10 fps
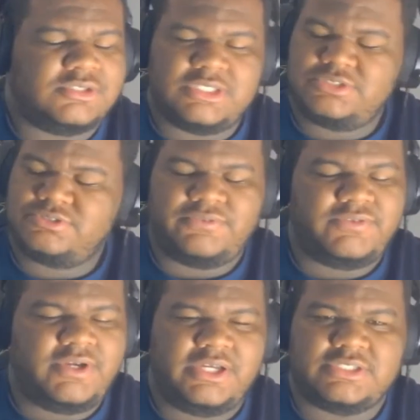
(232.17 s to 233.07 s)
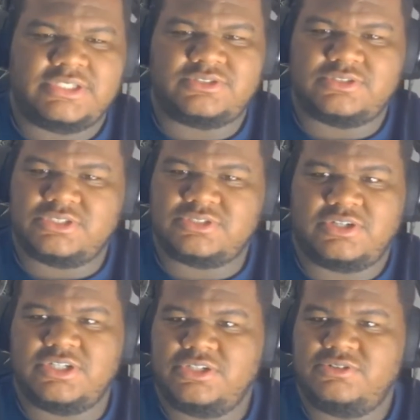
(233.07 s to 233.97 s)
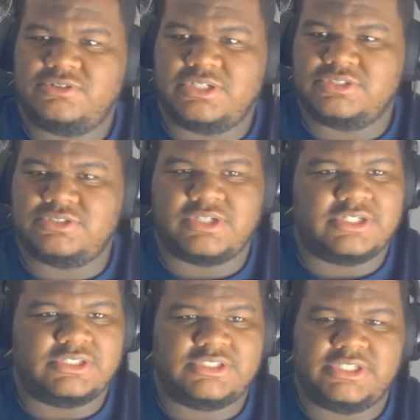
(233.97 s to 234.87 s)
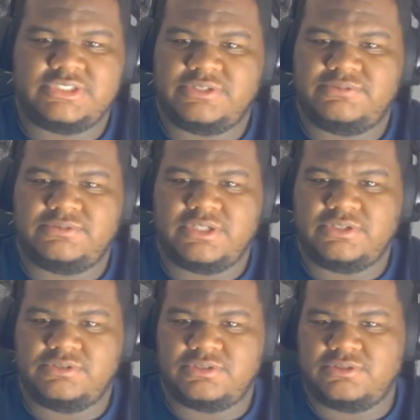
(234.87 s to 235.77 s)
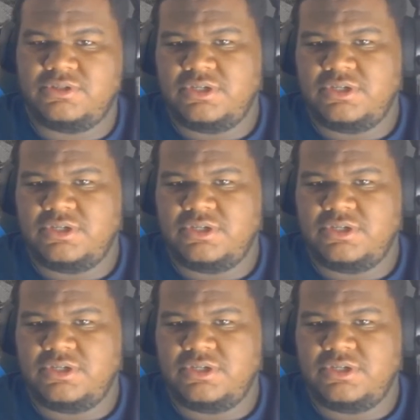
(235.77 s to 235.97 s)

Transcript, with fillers: That's straight fact. That's that's all they do. They just trying to chase everything, you know.